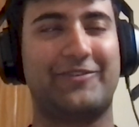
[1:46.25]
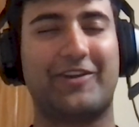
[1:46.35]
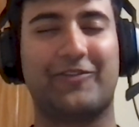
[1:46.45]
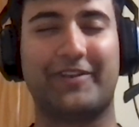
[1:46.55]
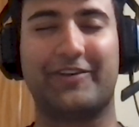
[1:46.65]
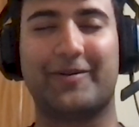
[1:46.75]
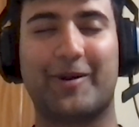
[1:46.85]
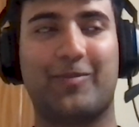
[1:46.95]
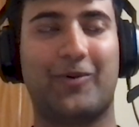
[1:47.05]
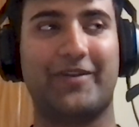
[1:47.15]
generally good
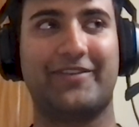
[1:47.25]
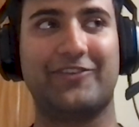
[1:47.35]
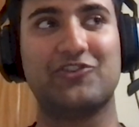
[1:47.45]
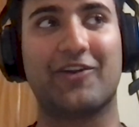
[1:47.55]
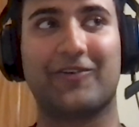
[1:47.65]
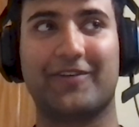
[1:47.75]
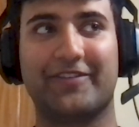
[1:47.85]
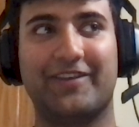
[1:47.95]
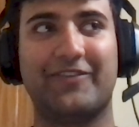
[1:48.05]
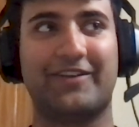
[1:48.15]
about points in general
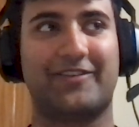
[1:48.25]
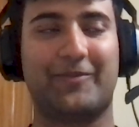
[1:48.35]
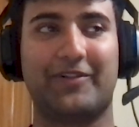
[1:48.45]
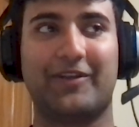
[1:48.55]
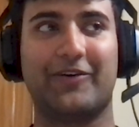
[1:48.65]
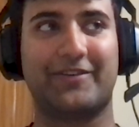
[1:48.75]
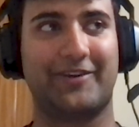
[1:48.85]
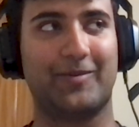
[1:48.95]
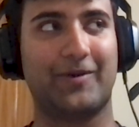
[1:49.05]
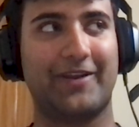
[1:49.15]
is even at some of the lower
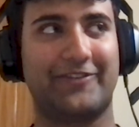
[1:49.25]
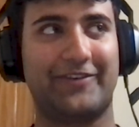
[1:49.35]
tier brands,